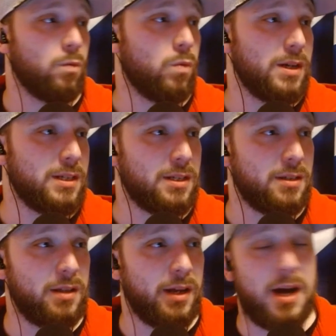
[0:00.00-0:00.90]
once
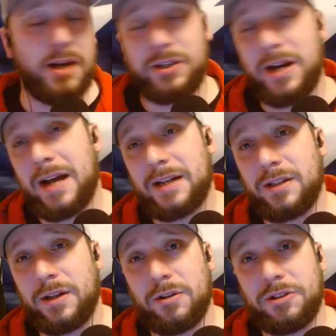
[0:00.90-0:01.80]
the contract
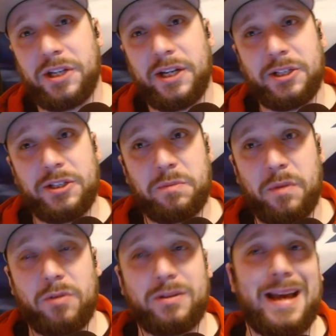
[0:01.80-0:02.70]
negotiations
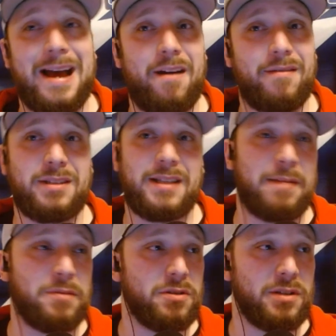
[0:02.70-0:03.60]
broke down,
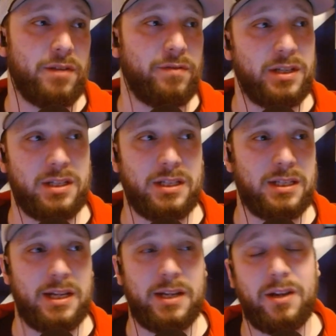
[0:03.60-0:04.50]
Stamkos could have easily
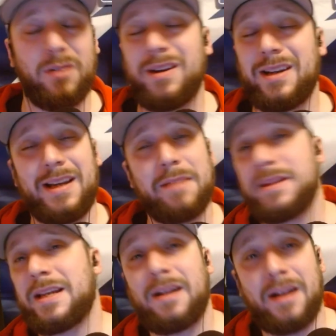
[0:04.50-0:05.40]
said, you know what, get
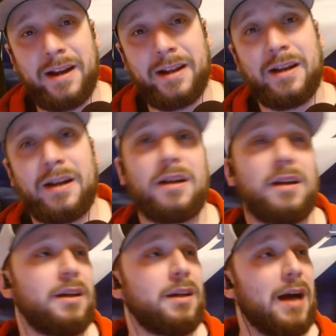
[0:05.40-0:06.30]
me the hell out of here.
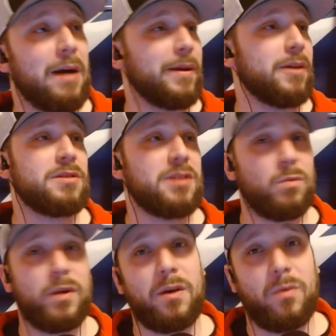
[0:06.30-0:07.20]
I'm going to go
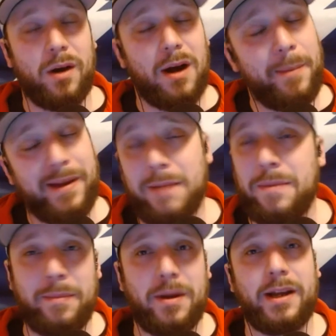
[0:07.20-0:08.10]
somewhere where I'm going to get
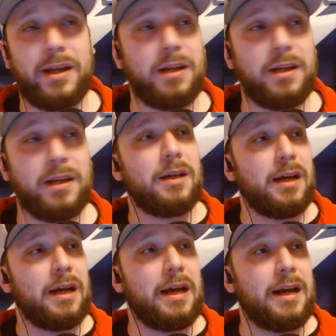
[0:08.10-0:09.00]
my money
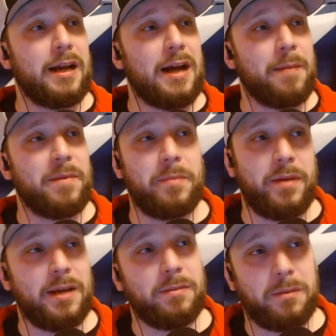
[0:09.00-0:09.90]
and I'm going to
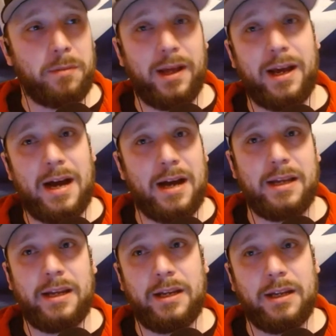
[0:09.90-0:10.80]
be able to play
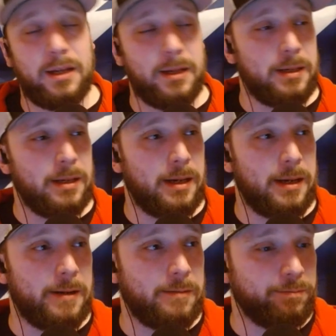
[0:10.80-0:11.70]
hockey
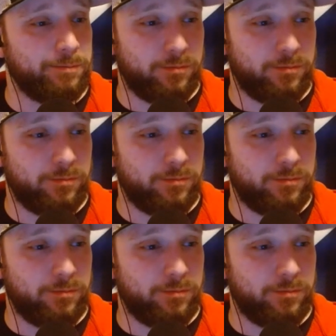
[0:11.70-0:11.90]
by